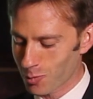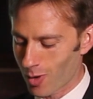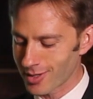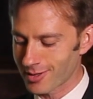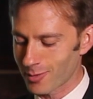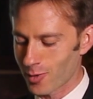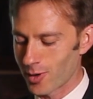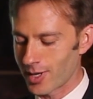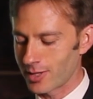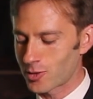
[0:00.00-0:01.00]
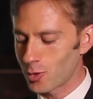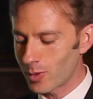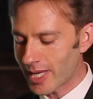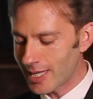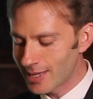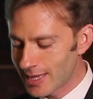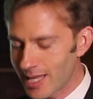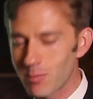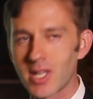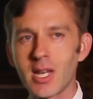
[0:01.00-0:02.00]
is one devoted to
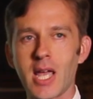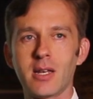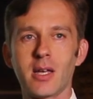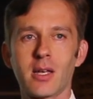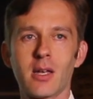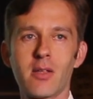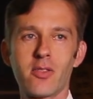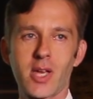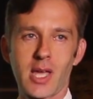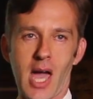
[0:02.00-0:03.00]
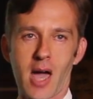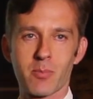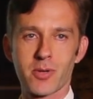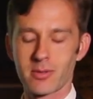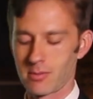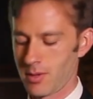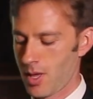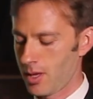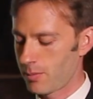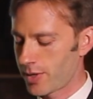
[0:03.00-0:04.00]
eliminating the gap
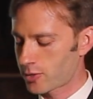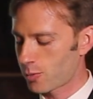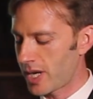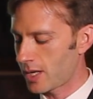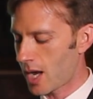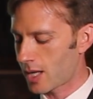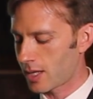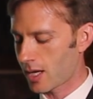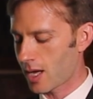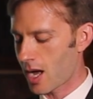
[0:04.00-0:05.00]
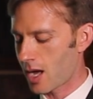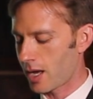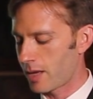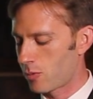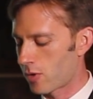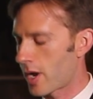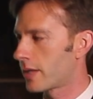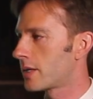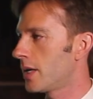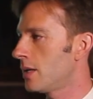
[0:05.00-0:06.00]
between halakhah and
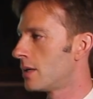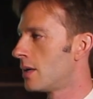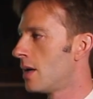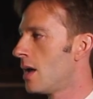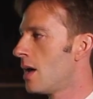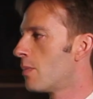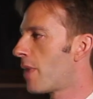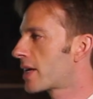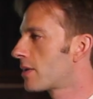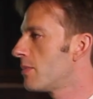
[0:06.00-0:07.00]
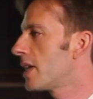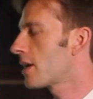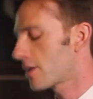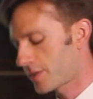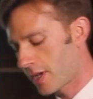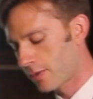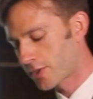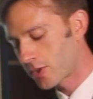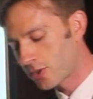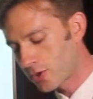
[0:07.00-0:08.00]
morality by committing
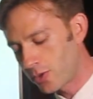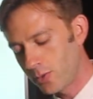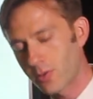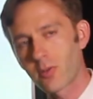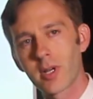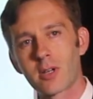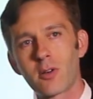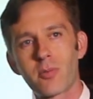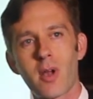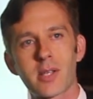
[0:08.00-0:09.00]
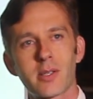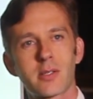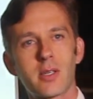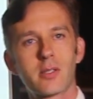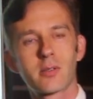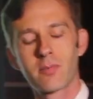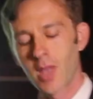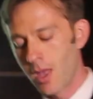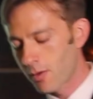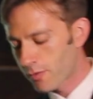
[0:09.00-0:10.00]
ourselves to two critical
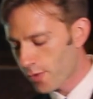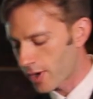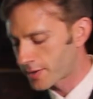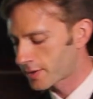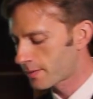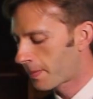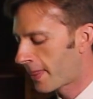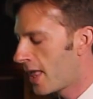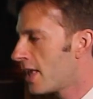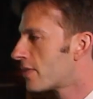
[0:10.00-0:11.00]
processes. First,